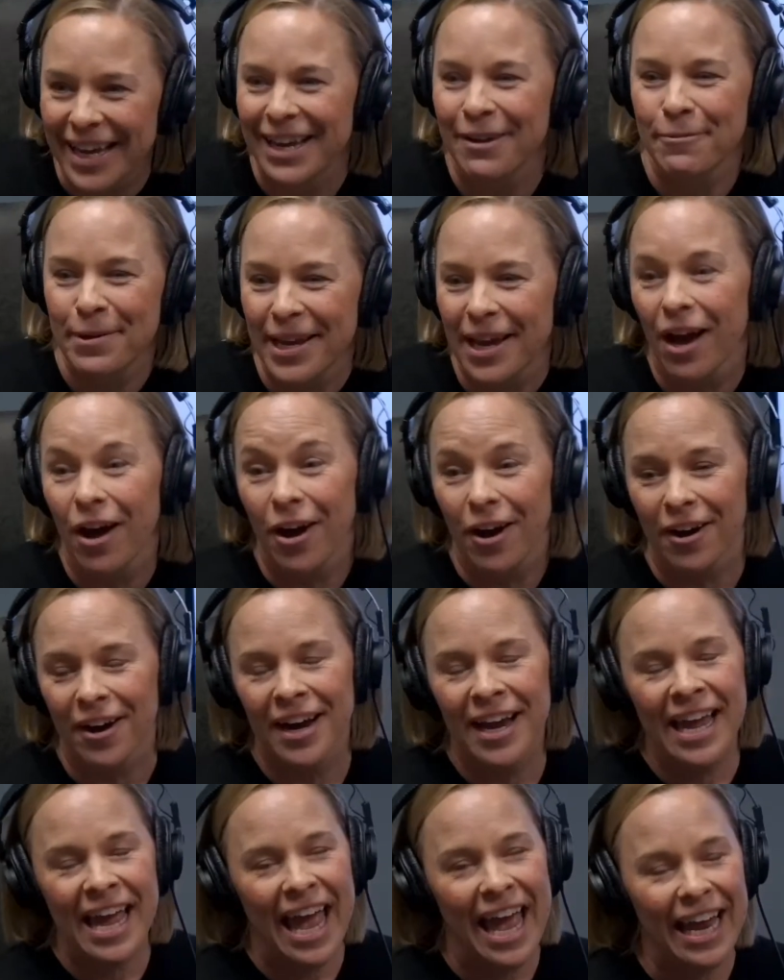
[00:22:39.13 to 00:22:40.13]
we are.
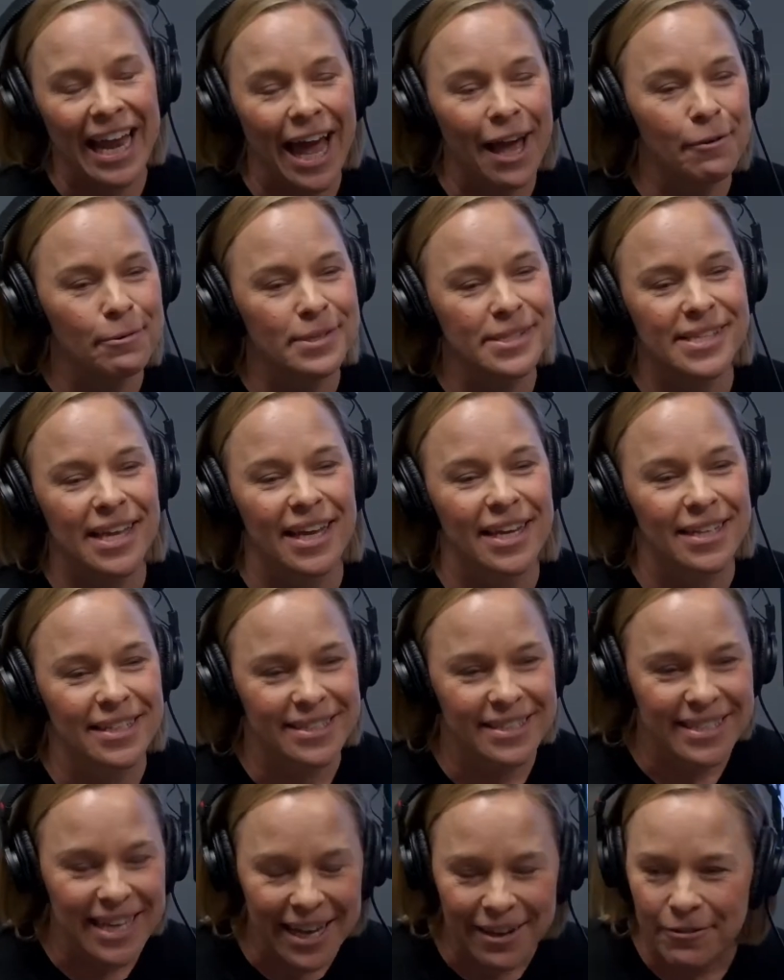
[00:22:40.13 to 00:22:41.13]
And I will say
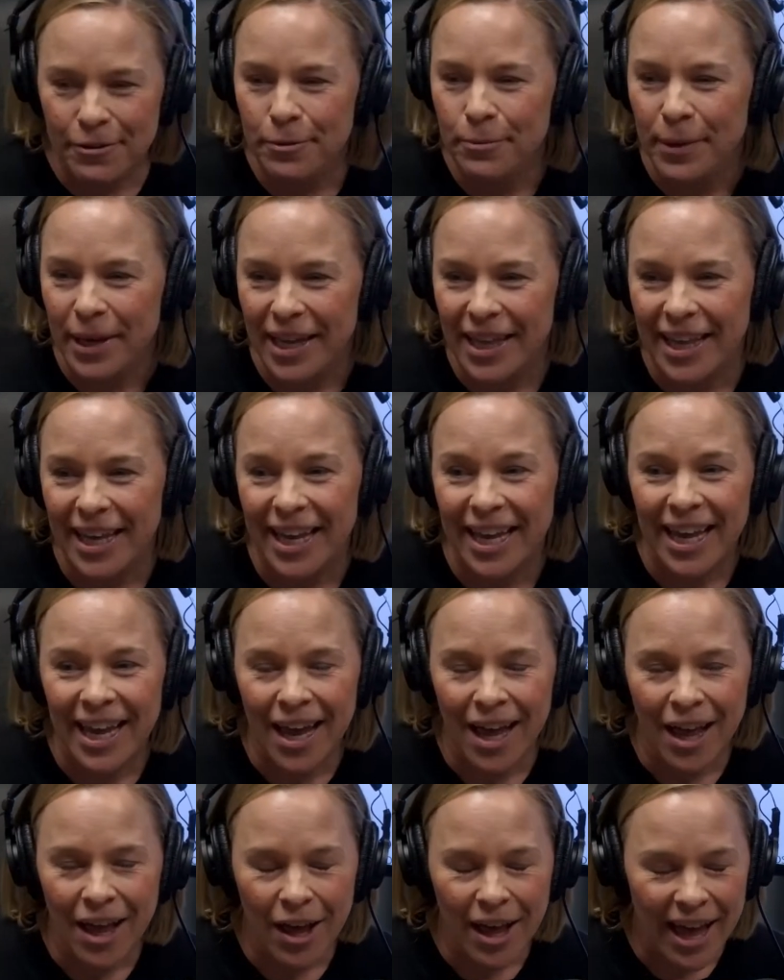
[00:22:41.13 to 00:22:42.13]
David Weekley
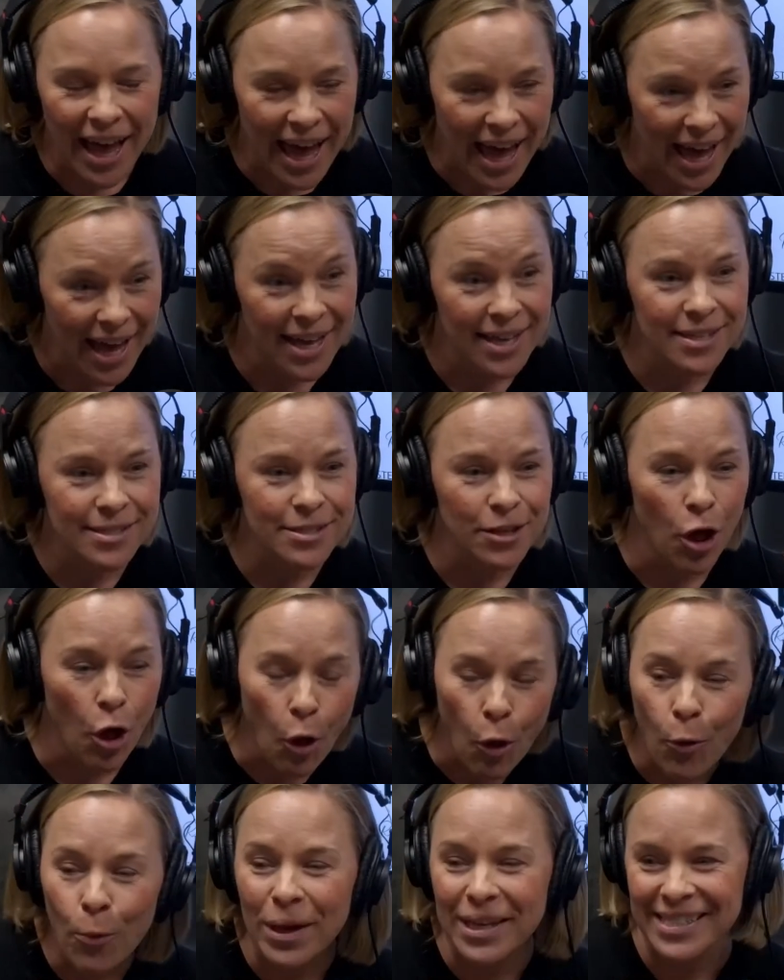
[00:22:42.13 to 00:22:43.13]

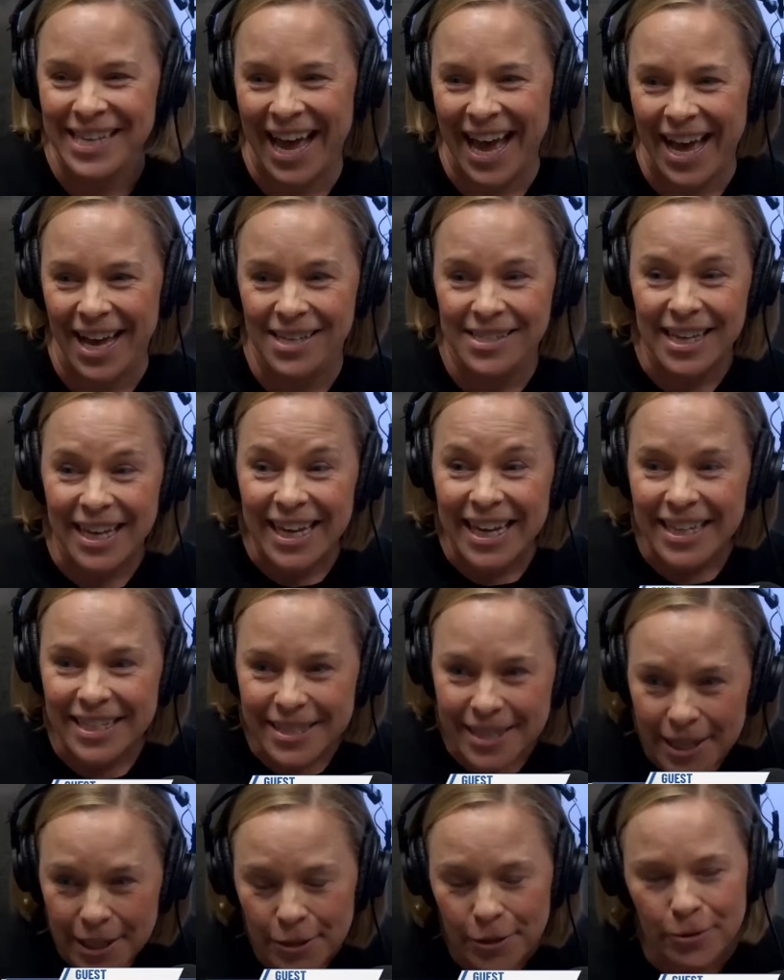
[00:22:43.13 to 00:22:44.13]
always has, and
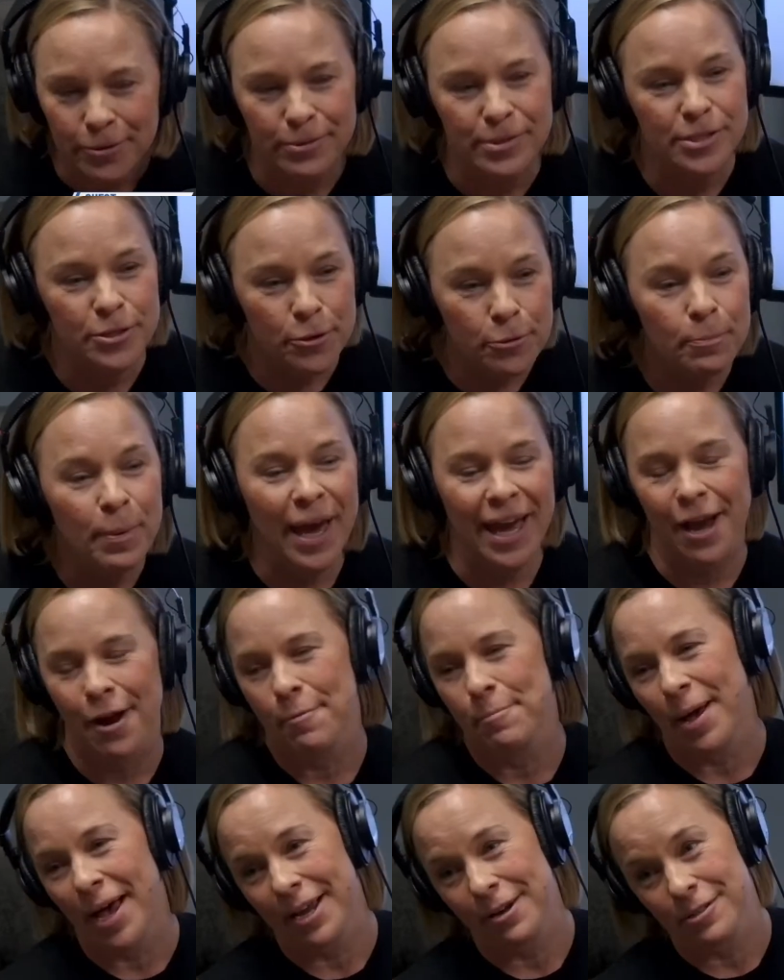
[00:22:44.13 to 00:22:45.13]
continues to pay our
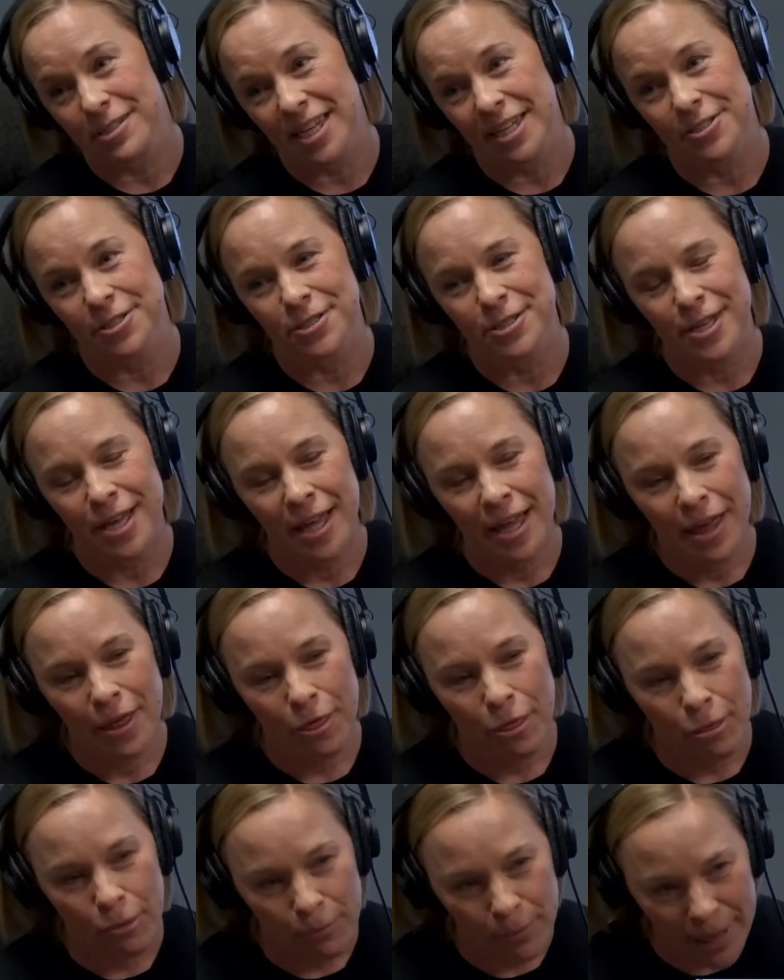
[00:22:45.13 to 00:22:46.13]
buyers agents
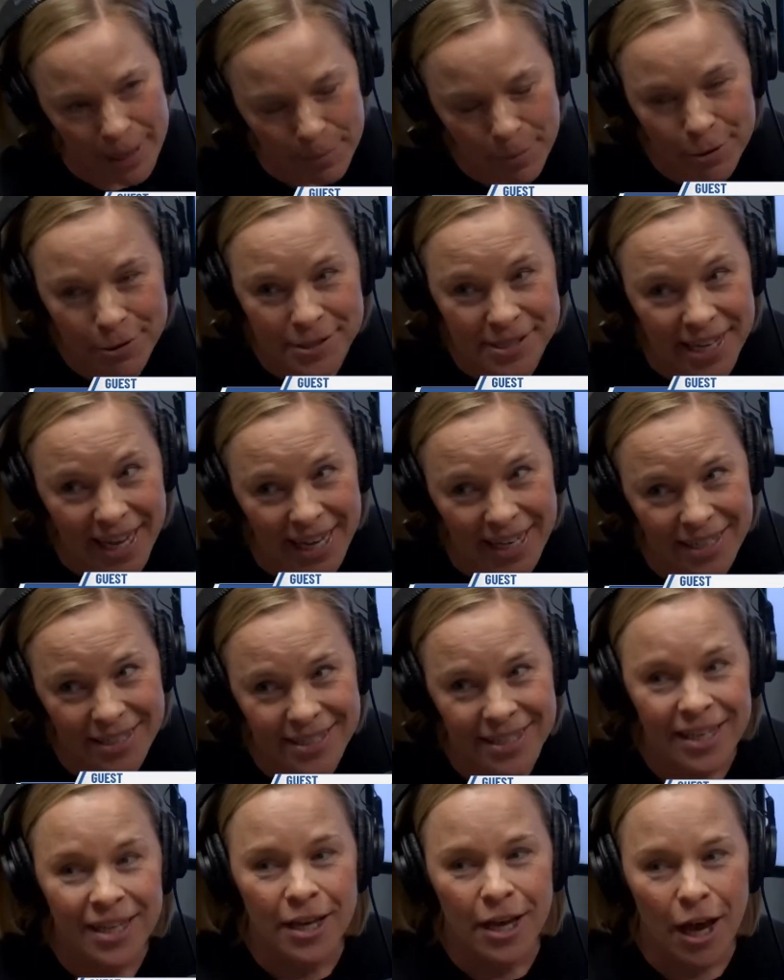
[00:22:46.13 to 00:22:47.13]
3%
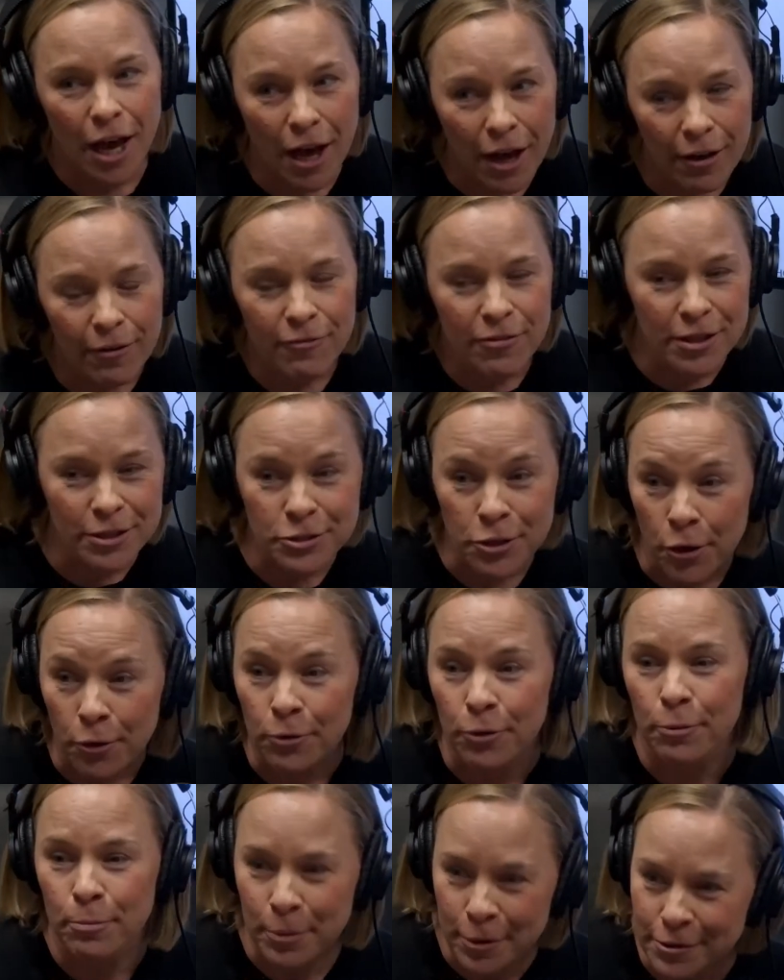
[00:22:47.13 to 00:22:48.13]
of the
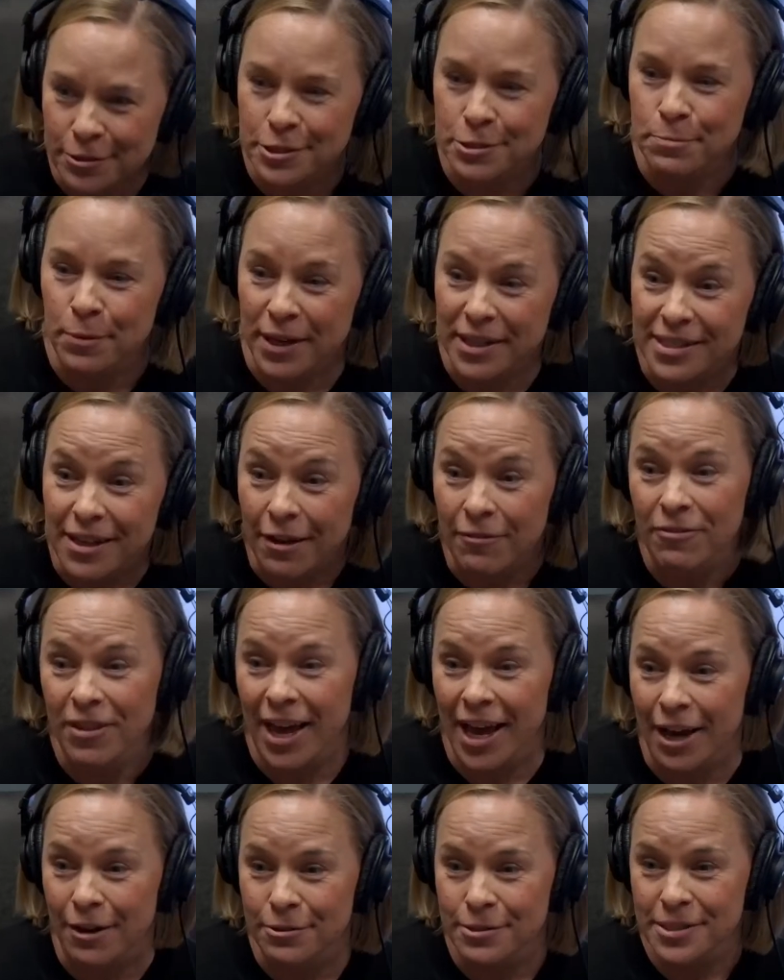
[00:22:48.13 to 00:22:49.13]
total purchase price of the
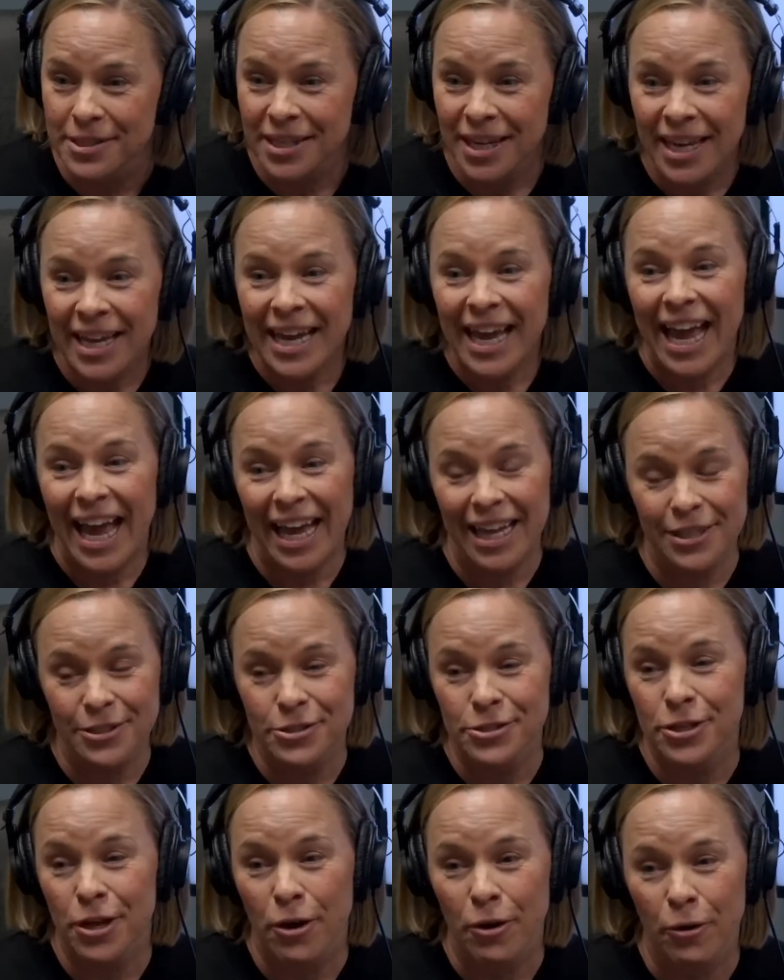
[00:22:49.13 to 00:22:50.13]
house. Amazing. And
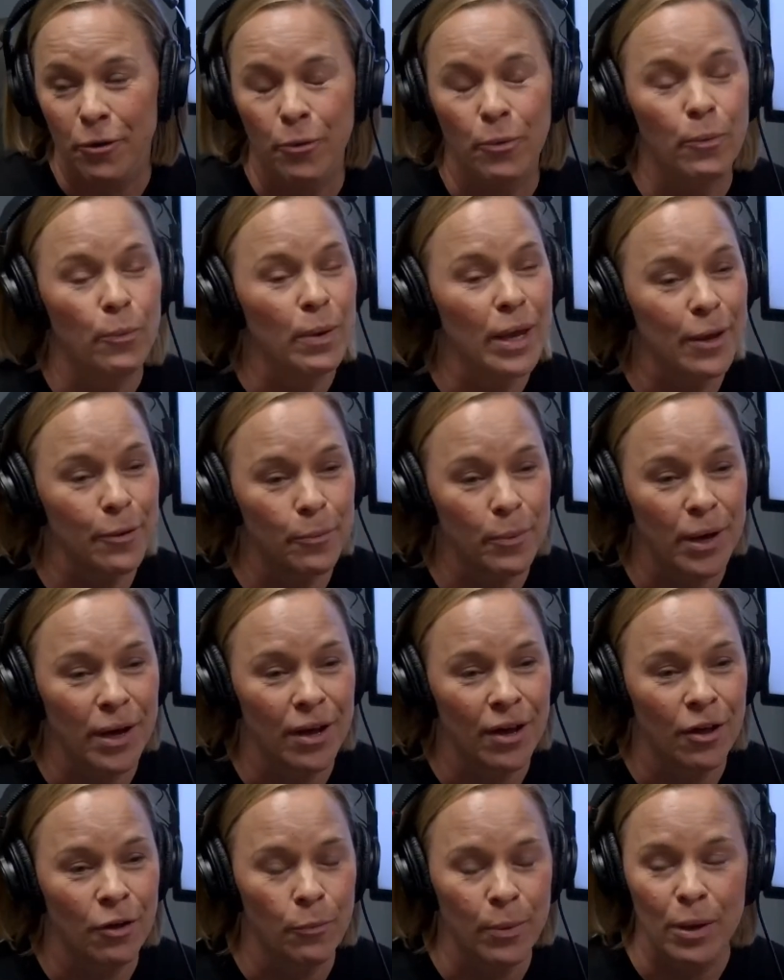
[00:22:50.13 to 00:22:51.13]
so we
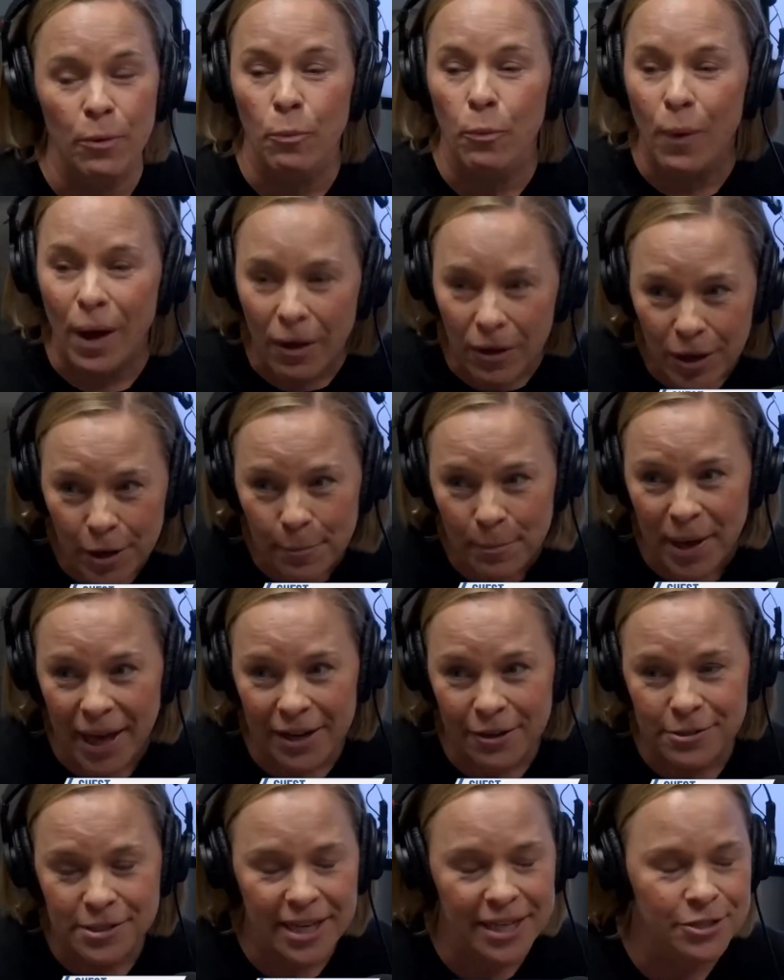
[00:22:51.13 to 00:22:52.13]
welcome
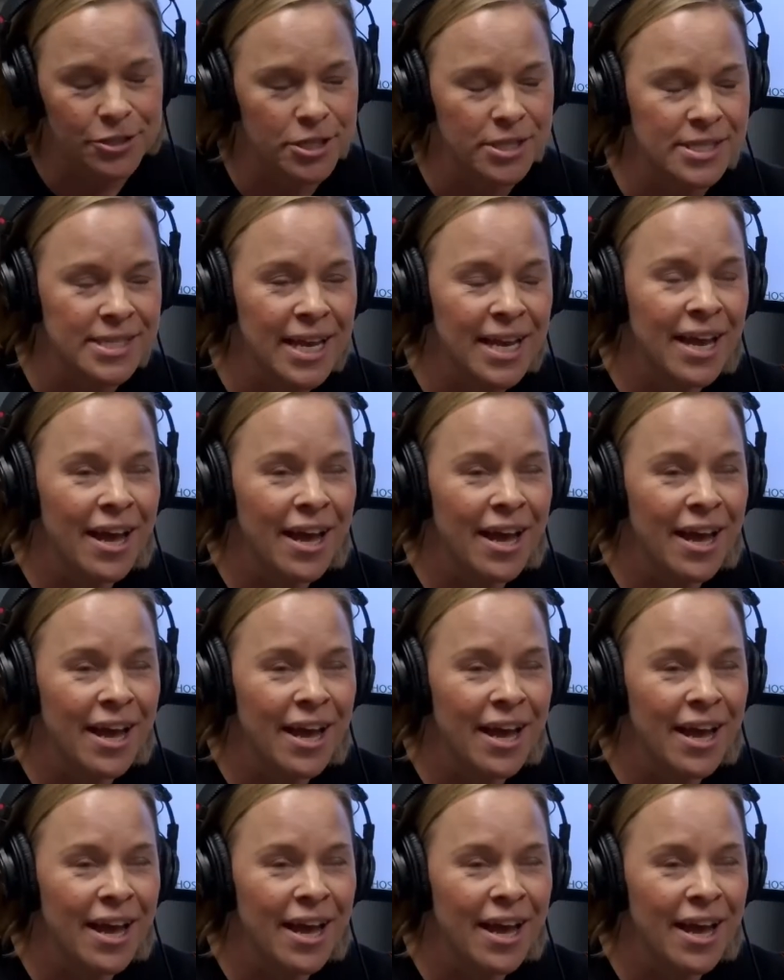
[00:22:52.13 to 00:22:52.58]
buyers agents.